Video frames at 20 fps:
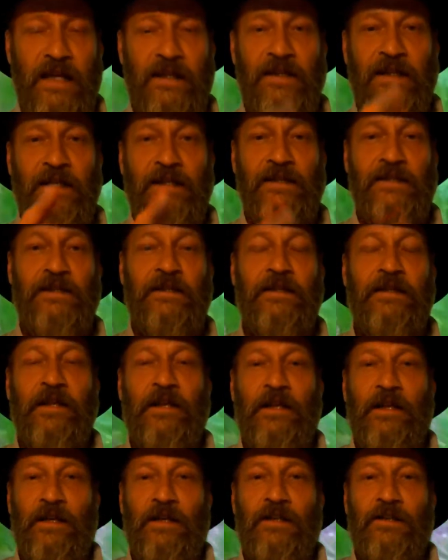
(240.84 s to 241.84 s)
And
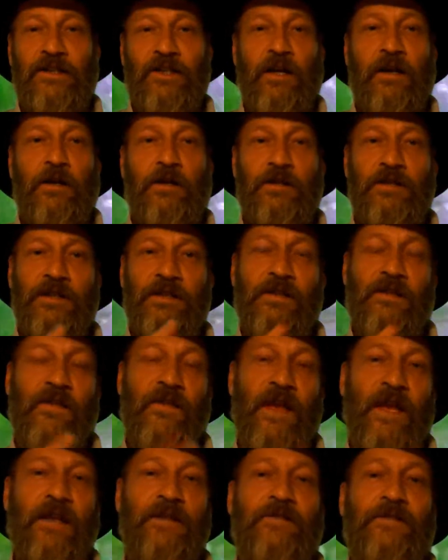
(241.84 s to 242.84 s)
Nancy, Uh, shout out to you.
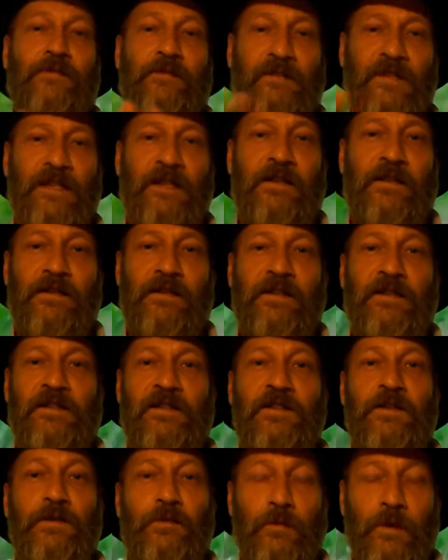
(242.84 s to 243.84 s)
Thanks for sending
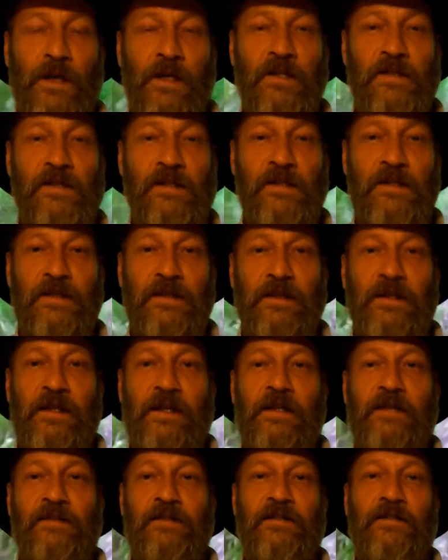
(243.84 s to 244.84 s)
this to us,
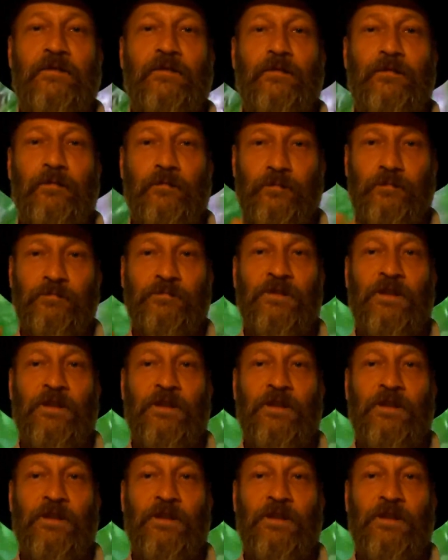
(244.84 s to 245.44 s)
and so,